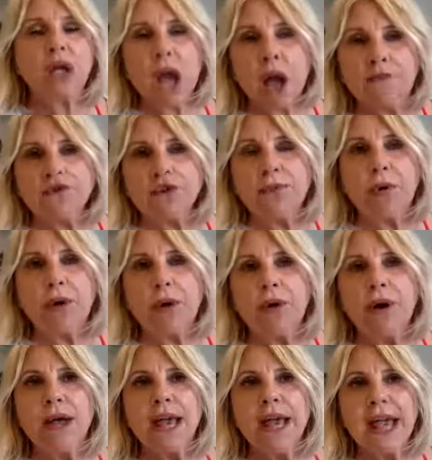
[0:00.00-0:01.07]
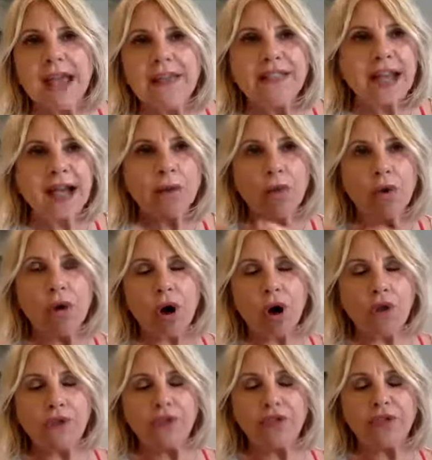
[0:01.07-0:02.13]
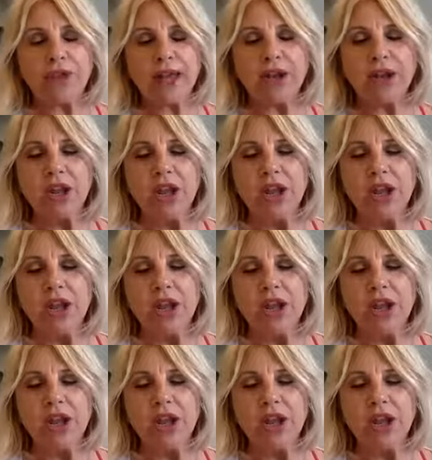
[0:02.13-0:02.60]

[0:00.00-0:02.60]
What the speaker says: comfortable. And that will also then,